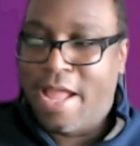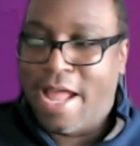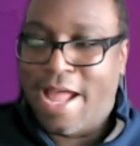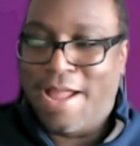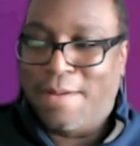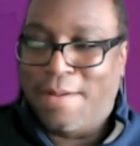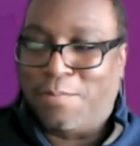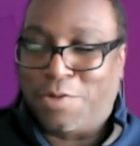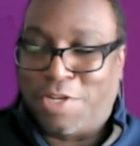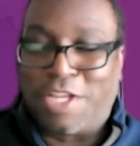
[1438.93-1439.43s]

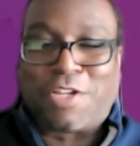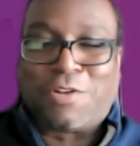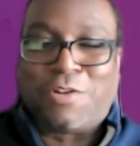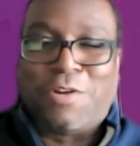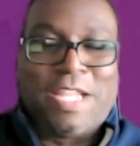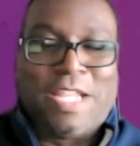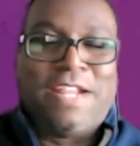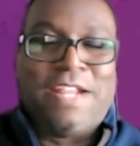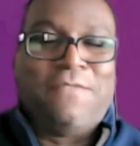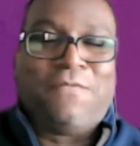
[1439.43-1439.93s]

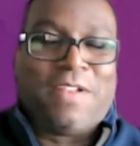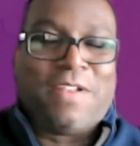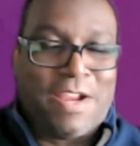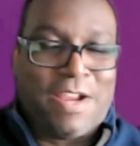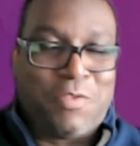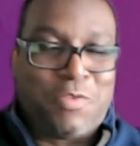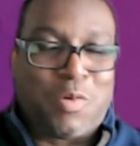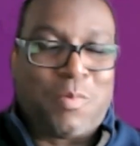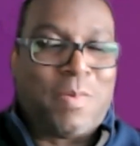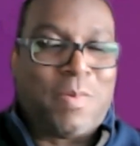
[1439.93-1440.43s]
particularly in
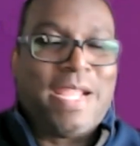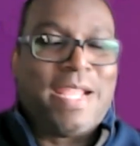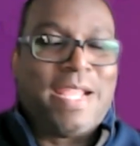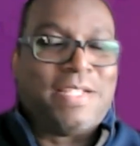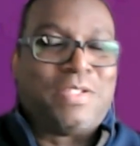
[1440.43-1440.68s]
philanthropy,